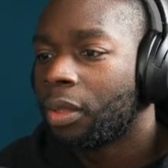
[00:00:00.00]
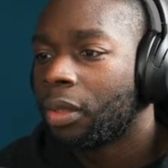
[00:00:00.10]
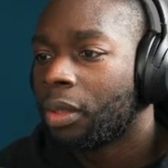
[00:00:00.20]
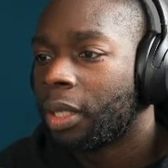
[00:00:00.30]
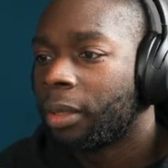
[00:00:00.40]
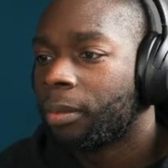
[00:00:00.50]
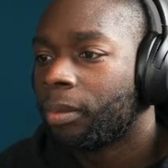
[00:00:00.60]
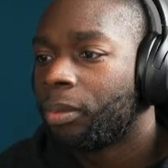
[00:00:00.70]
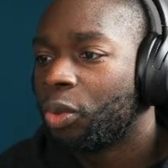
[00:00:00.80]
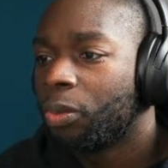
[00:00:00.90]
Okay,
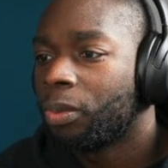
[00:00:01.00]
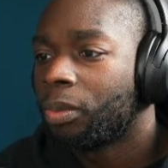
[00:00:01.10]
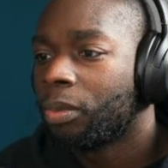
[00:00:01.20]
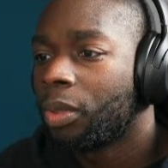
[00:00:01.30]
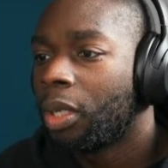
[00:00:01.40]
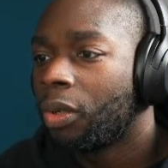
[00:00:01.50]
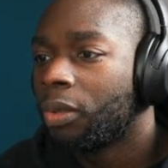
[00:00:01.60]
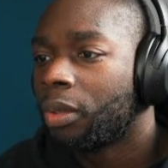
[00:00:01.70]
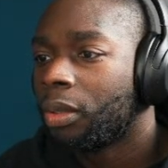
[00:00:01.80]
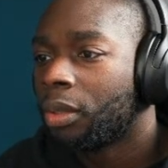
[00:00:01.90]
boom. Oh,
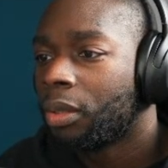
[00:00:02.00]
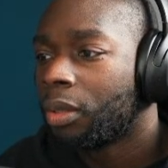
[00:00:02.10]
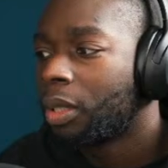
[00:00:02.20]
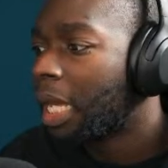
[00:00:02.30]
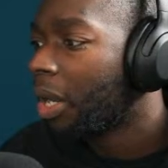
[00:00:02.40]
hang